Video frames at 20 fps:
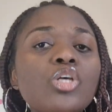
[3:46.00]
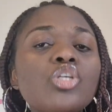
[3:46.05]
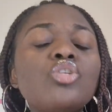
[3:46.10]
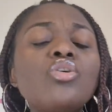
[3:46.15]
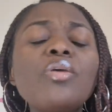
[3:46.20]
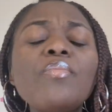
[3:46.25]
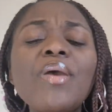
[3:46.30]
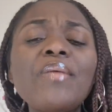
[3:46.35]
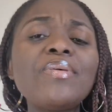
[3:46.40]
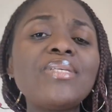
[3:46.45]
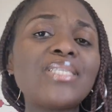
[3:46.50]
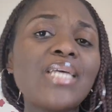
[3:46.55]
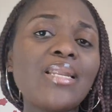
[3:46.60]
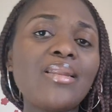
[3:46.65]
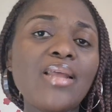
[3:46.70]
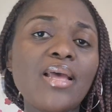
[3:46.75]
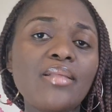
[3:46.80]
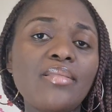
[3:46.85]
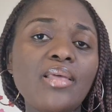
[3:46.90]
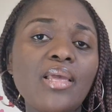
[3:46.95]
So you may be
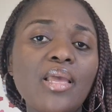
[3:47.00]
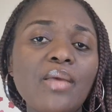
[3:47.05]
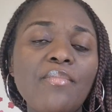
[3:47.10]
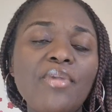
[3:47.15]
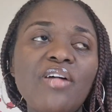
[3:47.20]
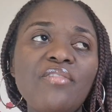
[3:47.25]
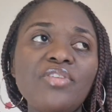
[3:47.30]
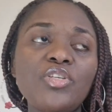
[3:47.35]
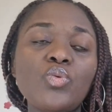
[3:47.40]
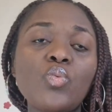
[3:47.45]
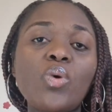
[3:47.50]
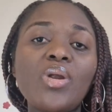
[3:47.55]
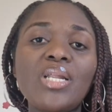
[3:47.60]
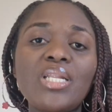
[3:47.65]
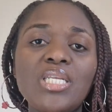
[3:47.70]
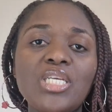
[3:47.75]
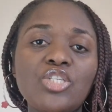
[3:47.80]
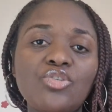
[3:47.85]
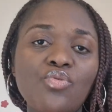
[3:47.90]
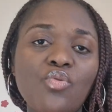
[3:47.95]
sat there thinking, Melvis, what are
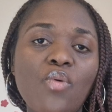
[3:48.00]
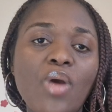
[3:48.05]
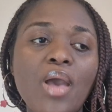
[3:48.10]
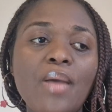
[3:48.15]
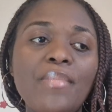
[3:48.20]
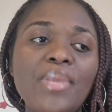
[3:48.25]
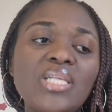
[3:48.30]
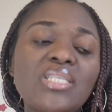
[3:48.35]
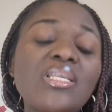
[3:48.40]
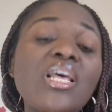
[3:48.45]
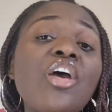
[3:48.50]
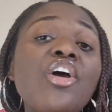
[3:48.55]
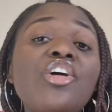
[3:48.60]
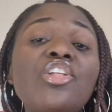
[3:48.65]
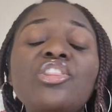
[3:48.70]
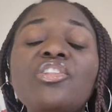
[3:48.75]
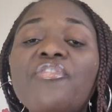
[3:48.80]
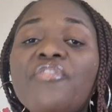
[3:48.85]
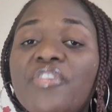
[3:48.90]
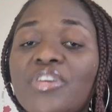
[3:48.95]
these requirements?
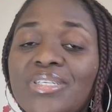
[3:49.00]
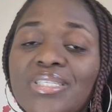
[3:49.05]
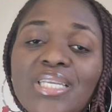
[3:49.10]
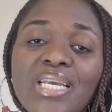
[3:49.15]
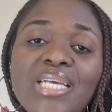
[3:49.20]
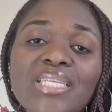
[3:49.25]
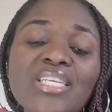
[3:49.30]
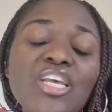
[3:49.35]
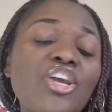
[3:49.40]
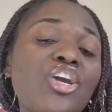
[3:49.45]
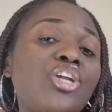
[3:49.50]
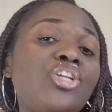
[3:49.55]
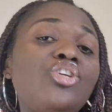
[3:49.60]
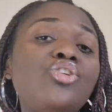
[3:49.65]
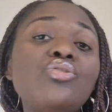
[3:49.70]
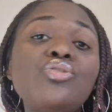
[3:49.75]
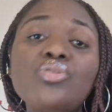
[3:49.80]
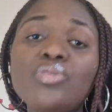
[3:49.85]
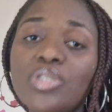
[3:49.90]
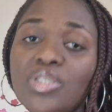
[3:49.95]
The first thing is that you can
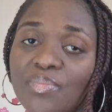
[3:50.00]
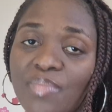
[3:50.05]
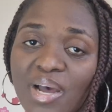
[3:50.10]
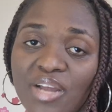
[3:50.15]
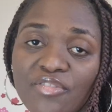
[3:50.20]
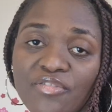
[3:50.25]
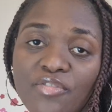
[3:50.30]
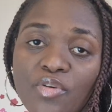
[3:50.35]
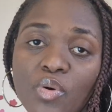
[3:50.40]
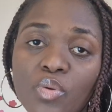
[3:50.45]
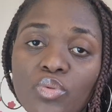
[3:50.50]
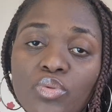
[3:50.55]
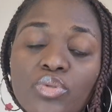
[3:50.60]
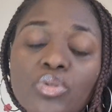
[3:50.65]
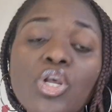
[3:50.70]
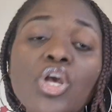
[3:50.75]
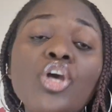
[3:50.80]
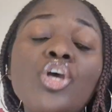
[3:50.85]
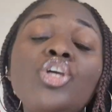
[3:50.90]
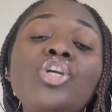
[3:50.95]
use your smartphone.
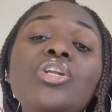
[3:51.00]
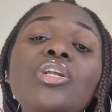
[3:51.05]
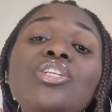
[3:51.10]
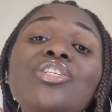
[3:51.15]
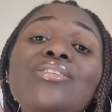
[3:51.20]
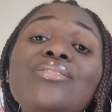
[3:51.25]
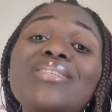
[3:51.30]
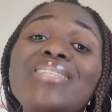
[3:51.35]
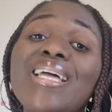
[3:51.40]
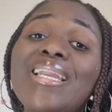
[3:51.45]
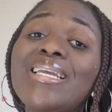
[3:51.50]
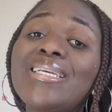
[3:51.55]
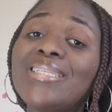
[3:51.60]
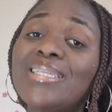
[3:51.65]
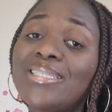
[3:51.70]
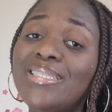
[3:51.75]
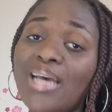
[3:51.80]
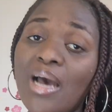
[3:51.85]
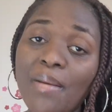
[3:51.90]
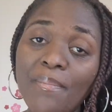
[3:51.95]
You need to use at least
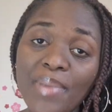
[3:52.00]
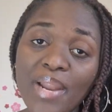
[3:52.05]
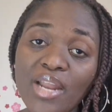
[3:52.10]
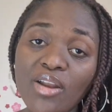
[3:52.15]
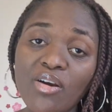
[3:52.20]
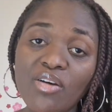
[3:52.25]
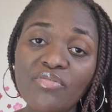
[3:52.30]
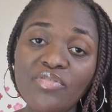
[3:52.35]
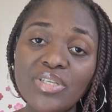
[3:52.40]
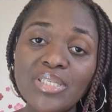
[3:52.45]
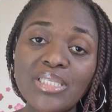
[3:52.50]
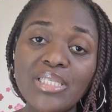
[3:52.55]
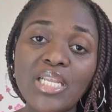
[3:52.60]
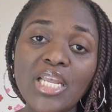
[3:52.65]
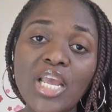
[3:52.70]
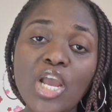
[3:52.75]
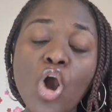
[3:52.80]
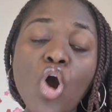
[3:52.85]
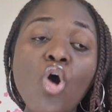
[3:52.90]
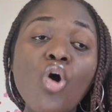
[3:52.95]
a tablet,
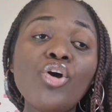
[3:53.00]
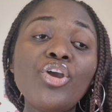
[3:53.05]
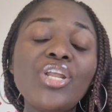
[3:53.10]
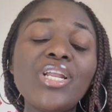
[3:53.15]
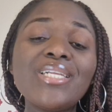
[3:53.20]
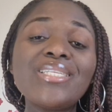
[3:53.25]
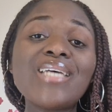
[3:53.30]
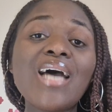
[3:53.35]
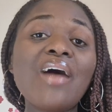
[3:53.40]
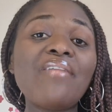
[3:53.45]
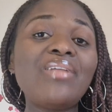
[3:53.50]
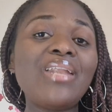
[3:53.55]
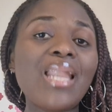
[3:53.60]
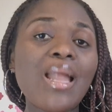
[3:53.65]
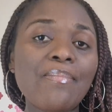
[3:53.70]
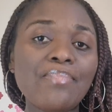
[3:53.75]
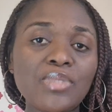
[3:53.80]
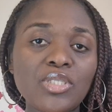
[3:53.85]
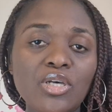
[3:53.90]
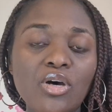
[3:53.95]
obviously, or you need to have a
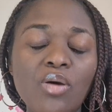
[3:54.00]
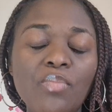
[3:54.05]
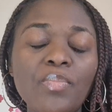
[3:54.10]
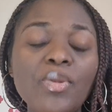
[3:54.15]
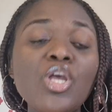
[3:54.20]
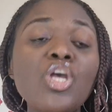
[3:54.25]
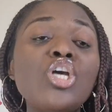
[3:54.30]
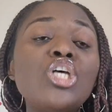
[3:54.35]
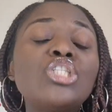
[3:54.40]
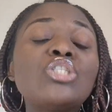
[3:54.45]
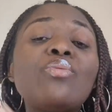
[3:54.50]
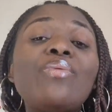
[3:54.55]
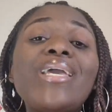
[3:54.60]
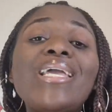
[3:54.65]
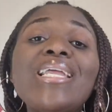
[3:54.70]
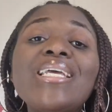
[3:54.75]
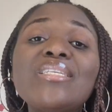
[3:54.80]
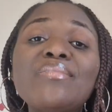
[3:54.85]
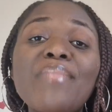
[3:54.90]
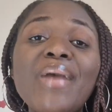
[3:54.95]
laptop. So
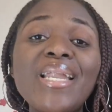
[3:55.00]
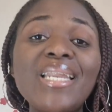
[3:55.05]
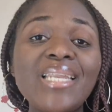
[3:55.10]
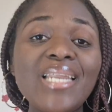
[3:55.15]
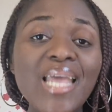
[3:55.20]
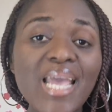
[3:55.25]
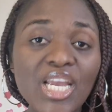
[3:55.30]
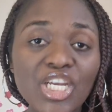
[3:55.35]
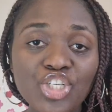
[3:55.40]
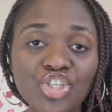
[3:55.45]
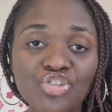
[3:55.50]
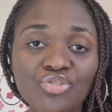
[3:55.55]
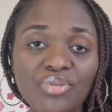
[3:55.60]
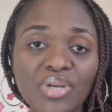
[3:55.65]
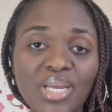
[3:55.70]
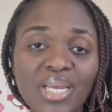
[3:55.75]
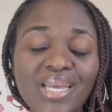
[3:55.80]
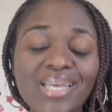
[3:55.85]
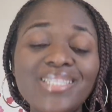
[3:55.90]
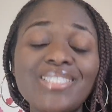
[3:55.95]
it is
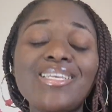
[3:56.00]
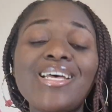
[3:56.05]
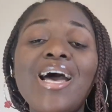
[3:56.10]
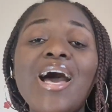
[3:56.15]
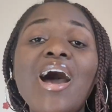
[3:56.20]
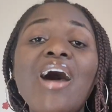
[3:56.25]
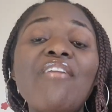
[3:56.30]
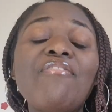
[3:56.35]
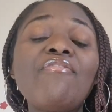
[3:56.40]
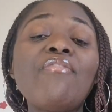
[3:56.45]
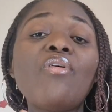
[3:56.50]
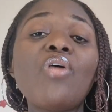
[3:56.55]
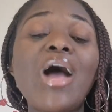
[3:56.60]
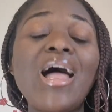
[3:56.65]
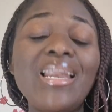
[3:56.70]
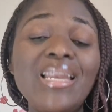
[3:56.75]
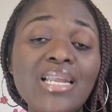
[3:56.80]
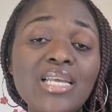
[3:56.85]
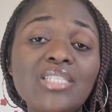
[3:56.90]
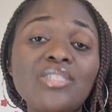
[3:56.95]
mandatory to have
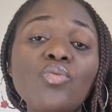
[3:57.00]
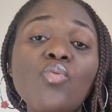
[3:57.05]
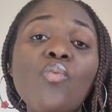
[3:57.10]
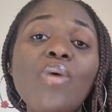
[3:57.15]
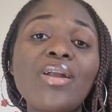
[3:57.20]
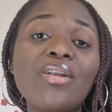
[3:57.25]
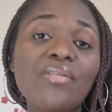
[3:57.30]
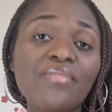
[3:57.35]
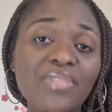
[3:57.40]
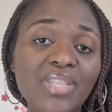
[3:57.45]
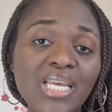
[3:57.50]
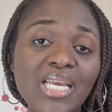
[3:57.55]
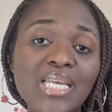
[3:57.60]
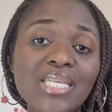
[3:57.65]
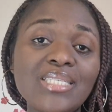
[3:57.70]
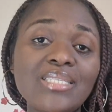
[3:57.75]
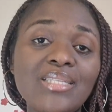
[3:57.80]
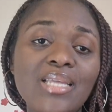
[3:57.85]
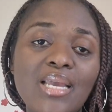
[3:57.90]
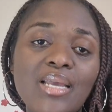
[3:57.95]
at least one of
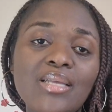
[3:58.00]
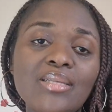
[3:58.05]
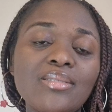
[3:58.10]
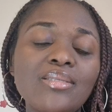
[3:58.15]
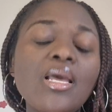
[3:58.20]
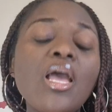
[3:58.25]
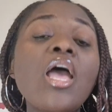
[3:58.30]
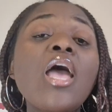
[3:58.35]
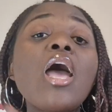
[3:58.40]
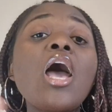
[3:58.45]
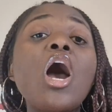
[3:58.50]
these things.